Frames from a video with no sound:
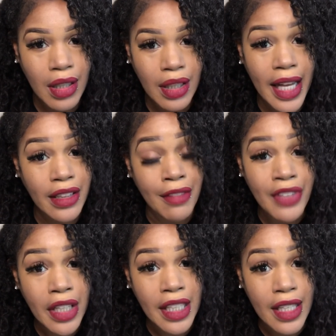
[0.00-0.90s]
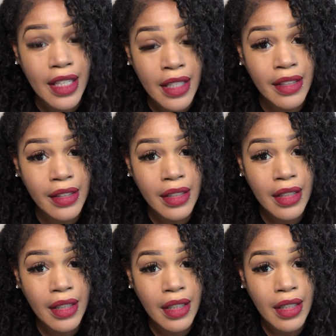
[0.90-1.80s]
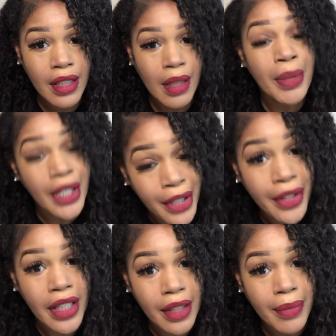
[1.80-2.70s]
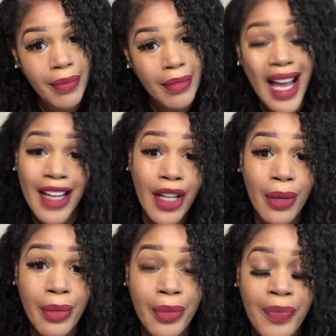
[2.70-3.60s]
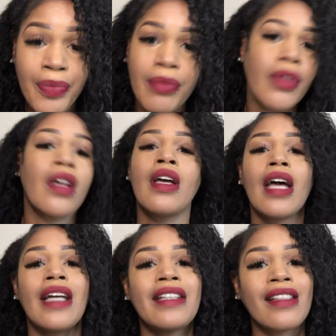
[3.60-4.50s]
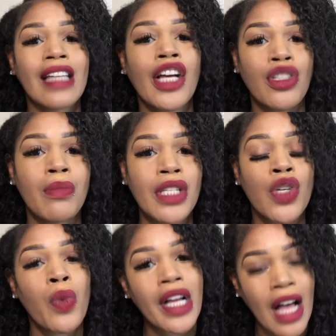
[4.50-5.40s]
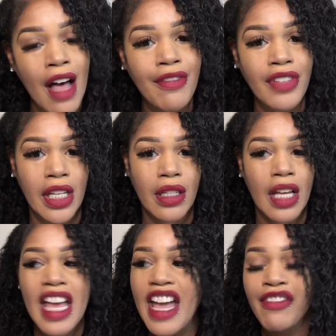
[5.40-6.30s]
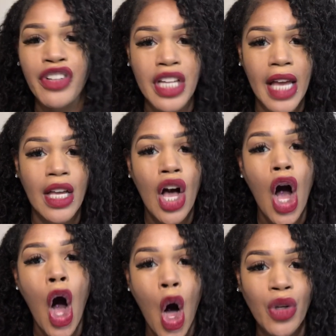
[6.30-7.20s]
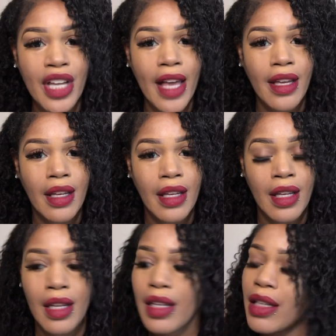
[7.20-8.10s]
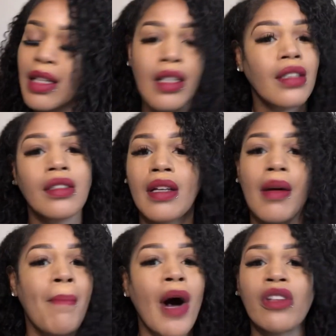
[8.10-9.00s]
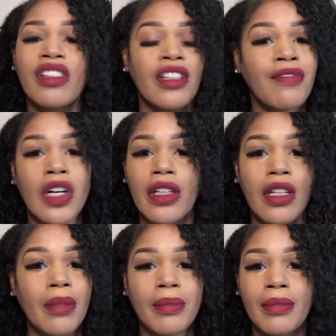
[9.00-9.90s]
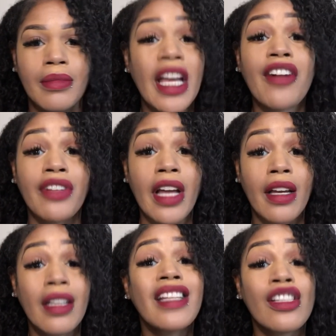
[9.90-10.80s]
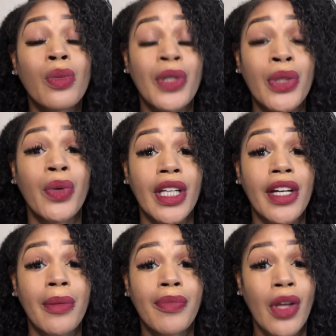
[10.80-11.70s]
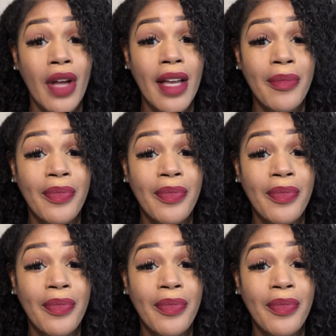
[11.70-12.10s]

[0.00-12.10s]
Like the fuck he is. Period. I know. And that's how you be with confident every day, all day. Bossing the fuck up every day. That's what we're doing here, okay?